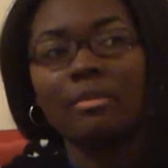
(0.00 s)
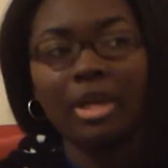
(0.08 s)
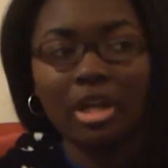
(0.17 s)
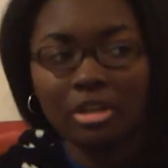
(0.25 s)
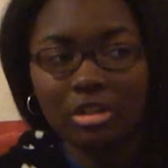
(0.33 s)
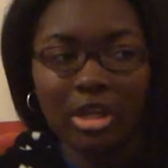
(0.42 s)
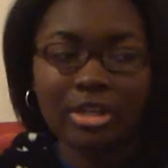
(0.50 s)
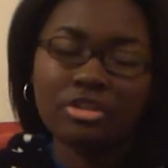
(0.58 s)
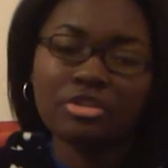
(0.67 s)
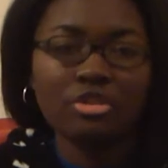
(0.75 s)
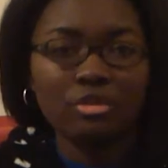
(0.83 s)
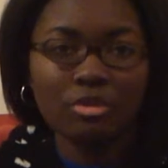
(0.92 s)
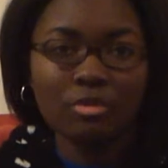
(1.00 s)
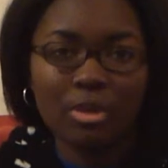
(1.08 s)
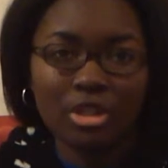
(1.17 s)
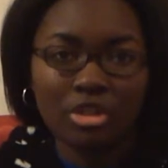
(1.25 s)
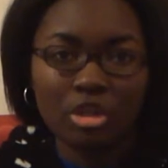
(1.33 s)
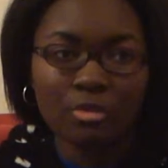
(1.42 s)
my other classes whose
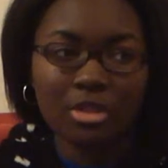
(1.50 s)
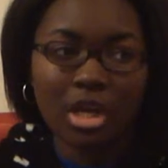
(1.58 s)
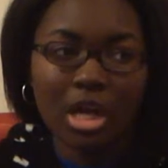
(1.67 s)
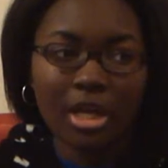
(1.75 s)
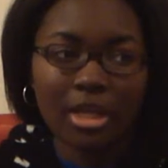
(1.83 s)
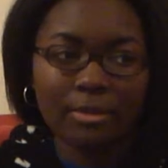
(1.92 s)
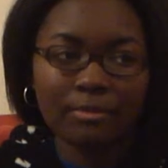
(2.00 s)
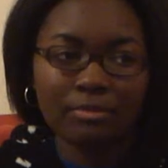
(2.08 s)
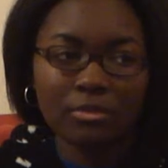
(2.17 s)
midterms got